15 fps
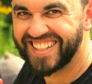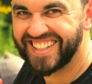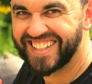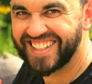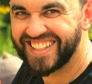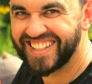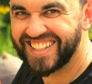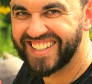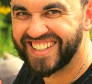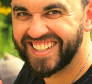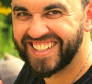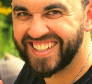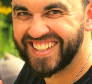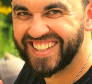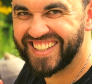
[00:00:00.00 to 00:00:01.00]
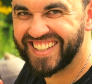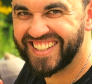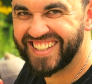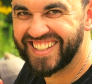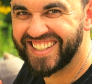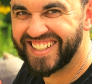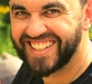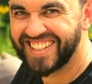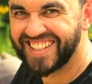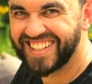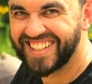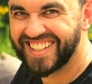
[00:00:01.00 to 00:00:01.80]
(silence)